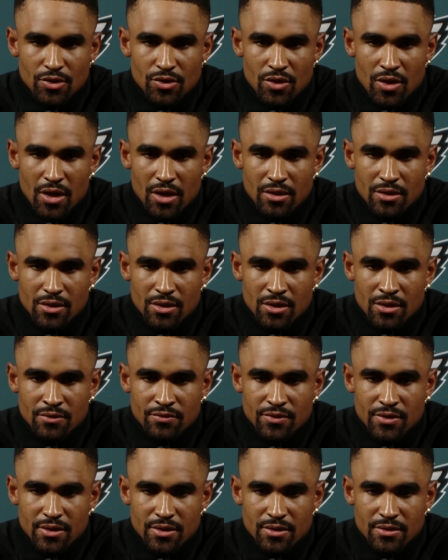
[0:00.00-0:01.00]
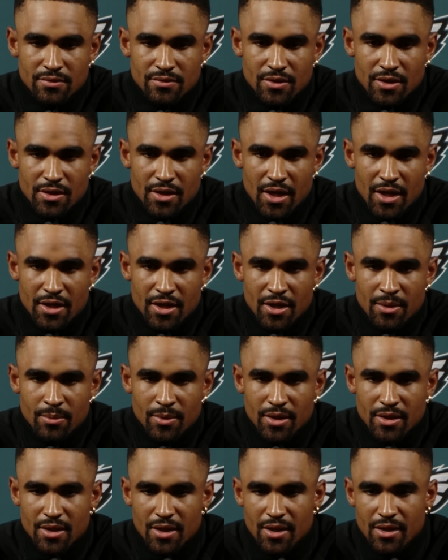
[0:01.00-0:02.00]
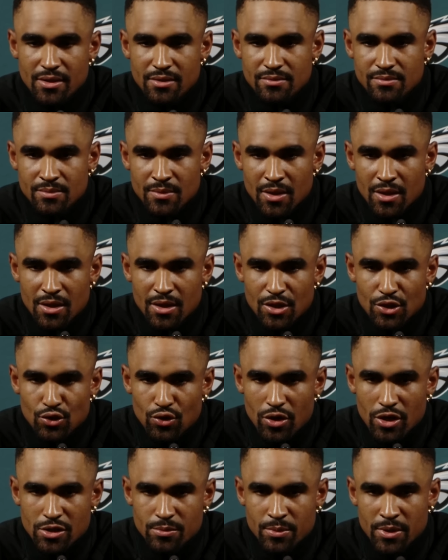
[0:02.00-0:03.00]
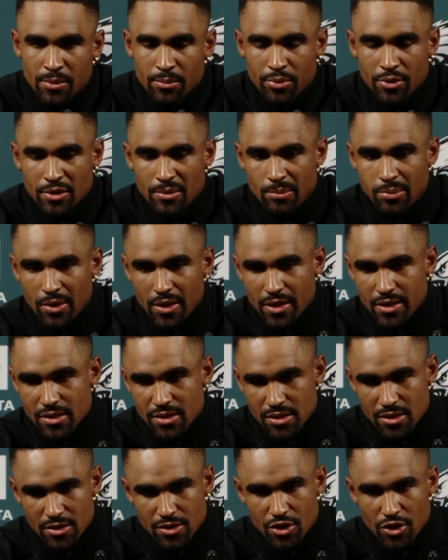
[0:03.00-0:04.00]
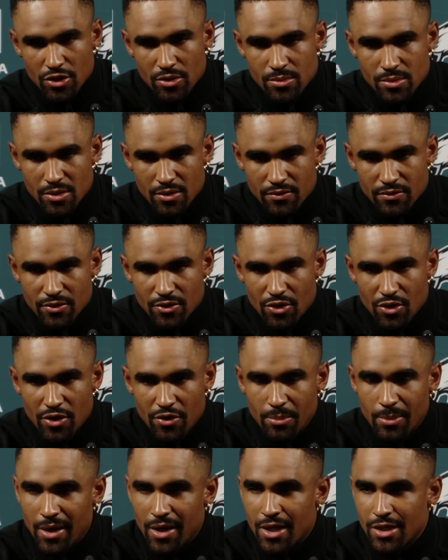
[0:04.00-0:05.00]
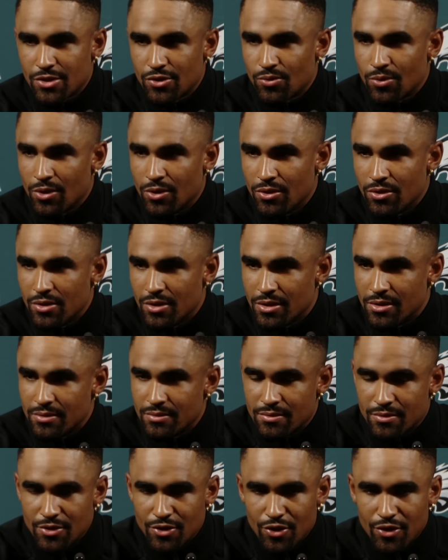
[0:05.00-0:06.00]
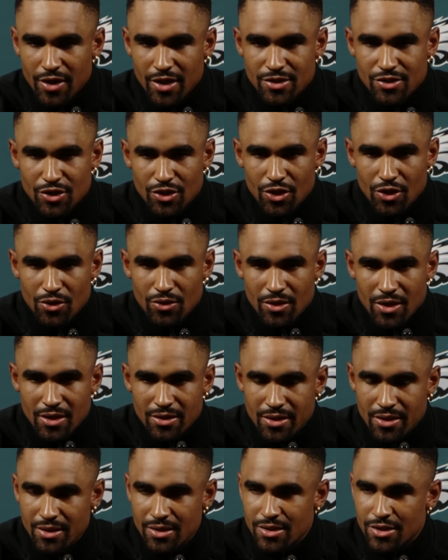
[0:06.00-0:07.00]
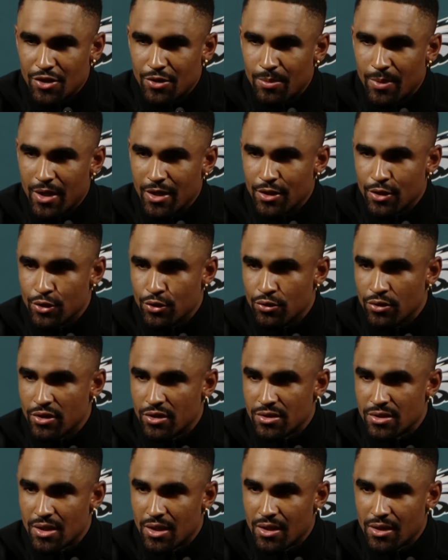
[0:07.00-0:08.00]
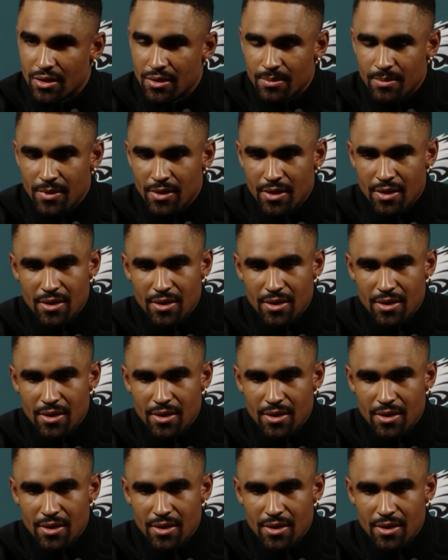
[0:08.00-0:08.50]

I love the dynamic that, you know, has been put in place in terms of, you know, everybody has a role, and, you know, that's the goal, I think, is everybody to do their job.